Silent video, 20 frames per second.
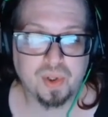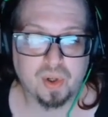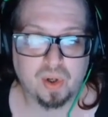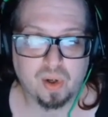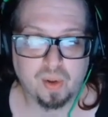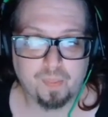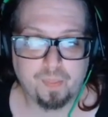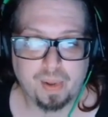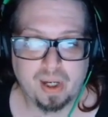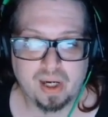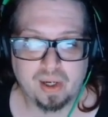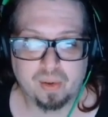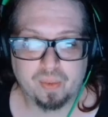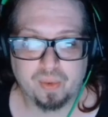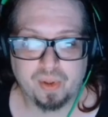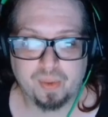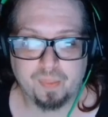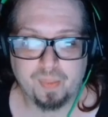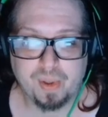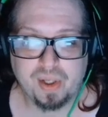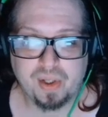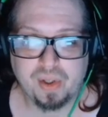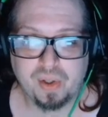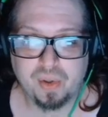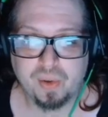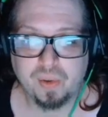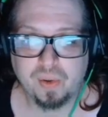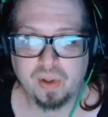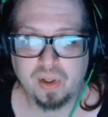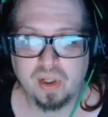back on the
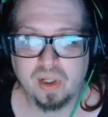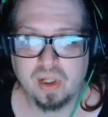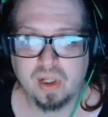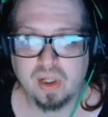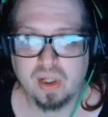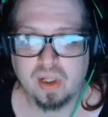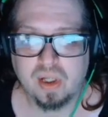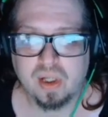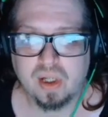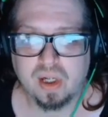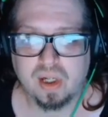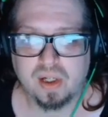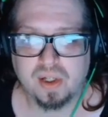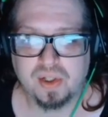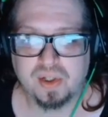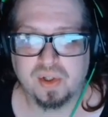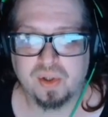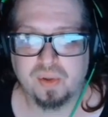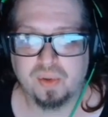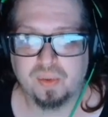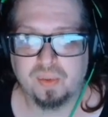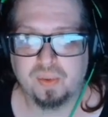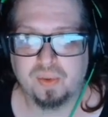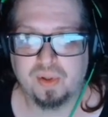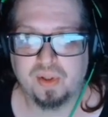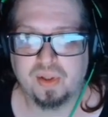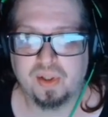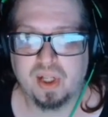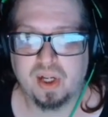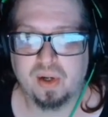menu, so
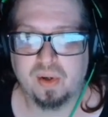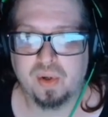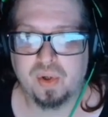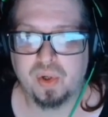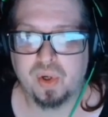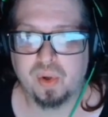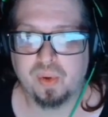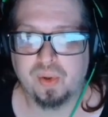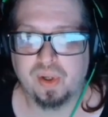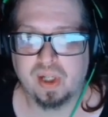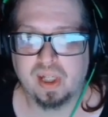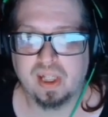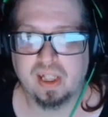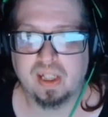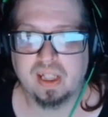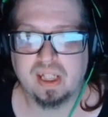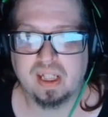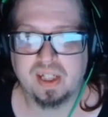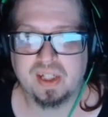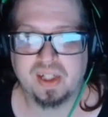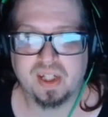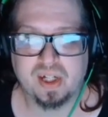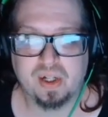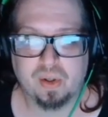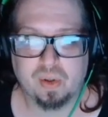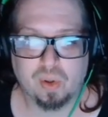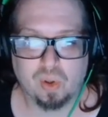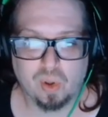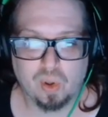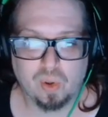they are showing in the Slayer
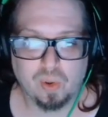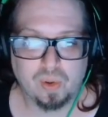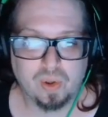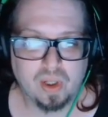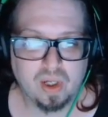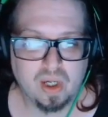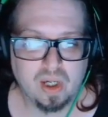log.